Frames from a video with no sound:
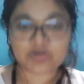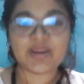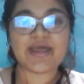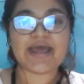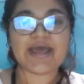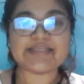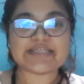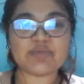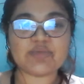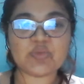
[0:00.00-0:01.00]
And tell me
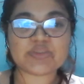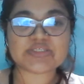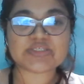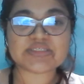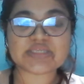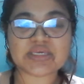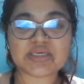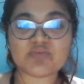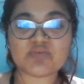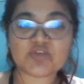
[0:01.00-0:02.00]
which is
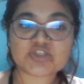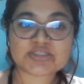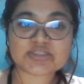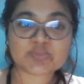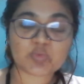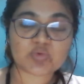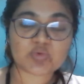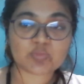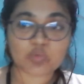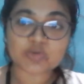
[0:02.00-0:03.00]

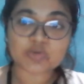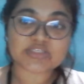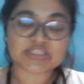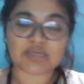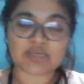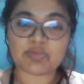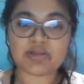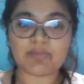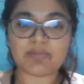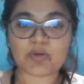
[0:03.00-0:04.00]
more stable
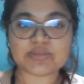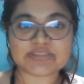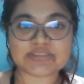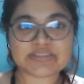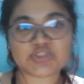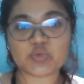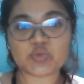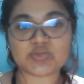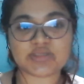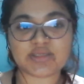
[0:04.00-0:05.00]
among these two,
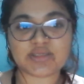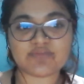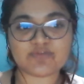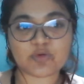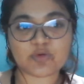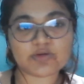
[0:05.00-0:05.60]
three, and four?